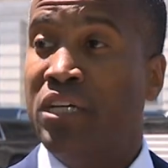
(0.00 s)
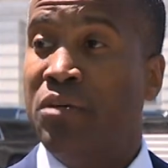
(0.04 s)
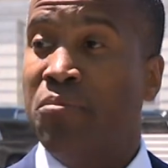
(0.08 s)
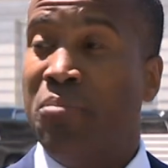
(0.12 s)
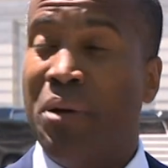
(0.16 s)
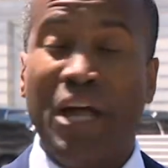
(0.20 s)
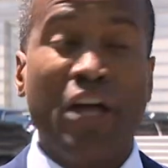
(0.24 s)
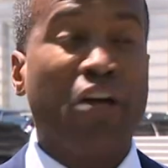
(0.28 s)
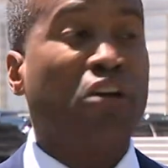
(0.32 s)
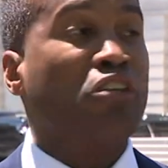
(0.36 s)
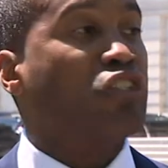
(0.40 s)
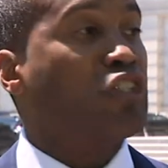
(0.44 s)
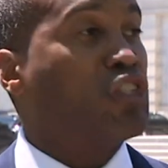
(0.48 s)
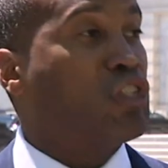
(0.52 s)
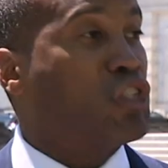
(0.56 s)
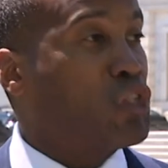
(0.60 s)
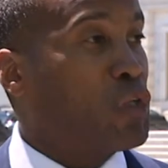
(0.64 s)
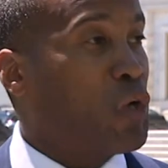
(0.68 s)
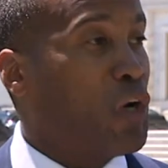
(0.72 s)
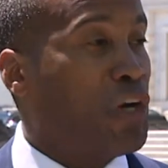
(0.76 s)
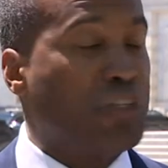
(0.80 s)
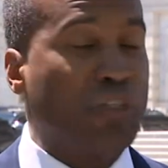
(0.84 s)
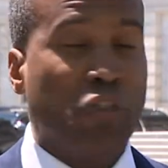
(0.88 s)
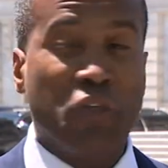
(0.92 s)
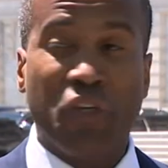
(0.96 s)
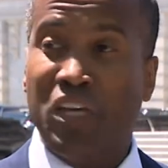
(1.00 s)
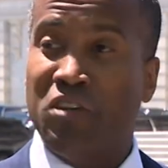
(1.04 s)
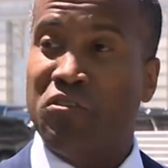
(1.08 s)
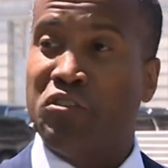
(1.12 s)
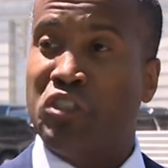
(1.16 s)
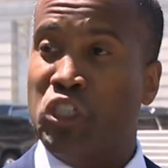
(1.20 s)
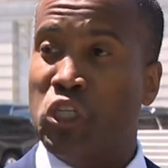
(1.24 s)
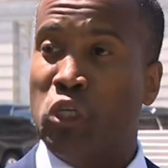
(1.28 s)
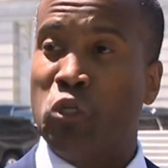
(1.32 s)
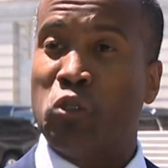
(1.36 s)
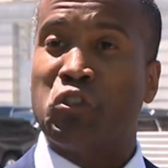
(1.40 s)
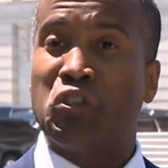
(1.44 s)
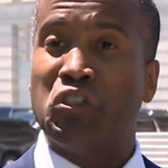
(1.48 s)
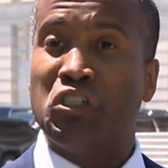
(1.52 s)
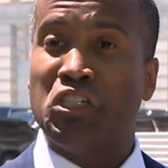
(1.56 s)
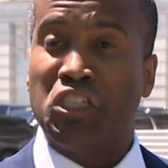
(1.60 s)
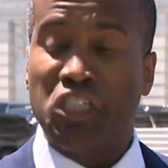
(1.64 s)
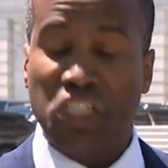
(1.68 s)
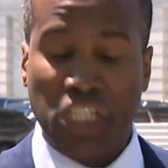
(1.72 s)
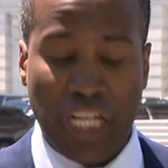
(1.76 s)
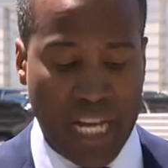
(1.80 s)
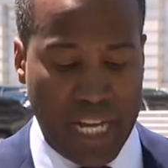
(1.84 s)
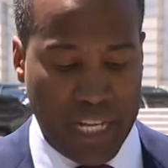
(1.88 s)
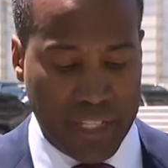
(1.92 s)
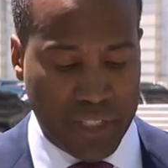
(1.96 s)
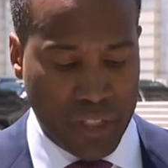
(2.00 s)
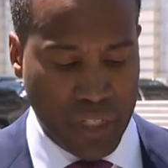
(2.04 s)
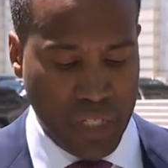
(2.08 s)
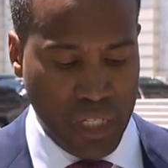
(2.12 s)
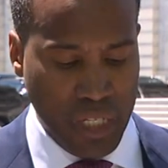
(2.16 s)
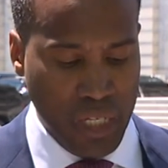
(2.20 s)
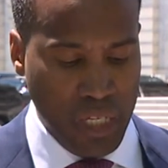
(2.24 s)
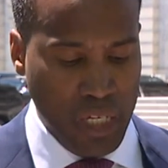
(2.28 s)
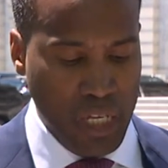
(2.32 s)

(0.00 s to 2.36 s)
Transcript: parents a choice, you give children a chance.